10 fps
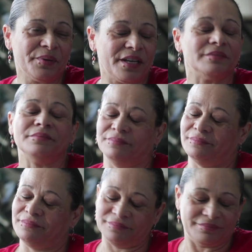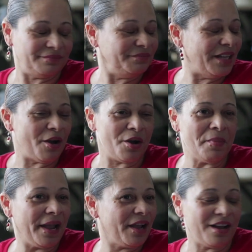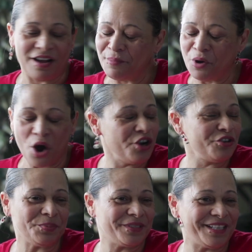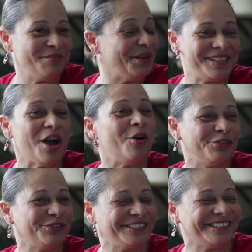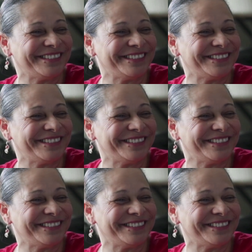but now I'm, I'm 100% myself